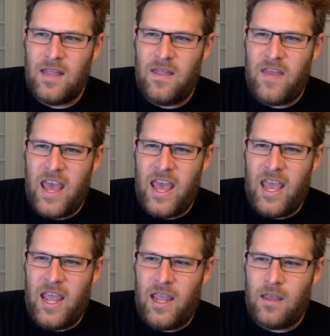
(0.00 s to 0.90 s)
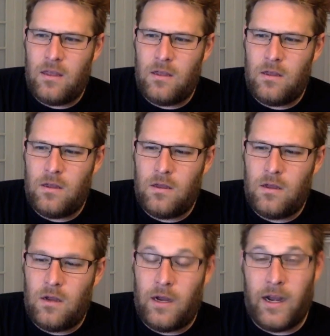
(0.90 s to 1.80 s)
they
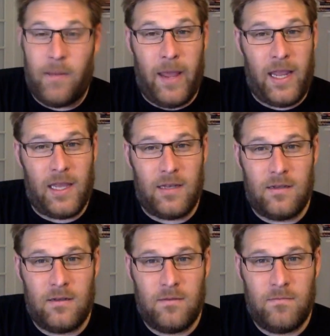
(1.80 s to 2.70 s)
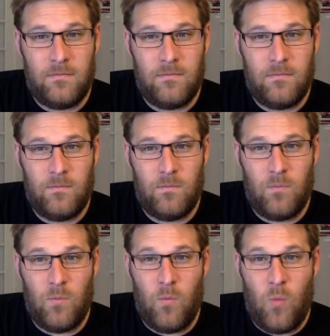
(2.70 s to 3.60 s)
are going to make it,
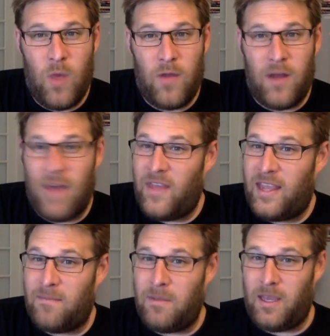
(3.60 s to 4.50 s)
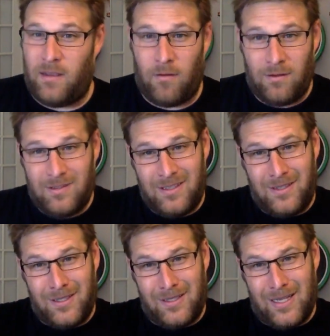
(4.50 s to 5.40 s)
whether or not they can be
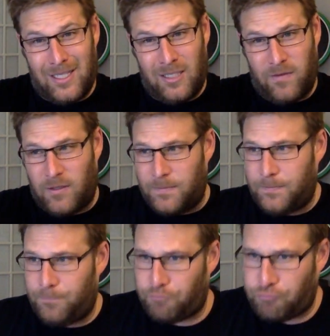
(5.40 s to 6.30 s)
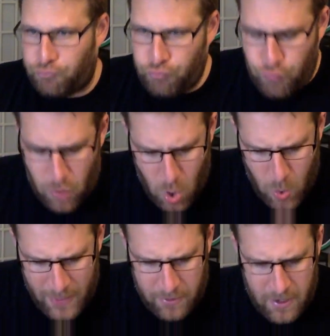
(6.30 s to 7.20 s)
successful,
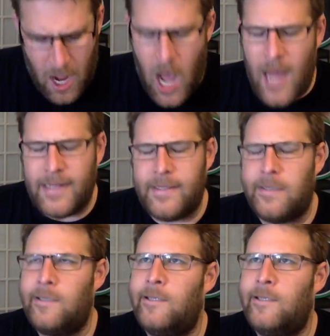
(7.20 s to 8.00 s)
whether or not,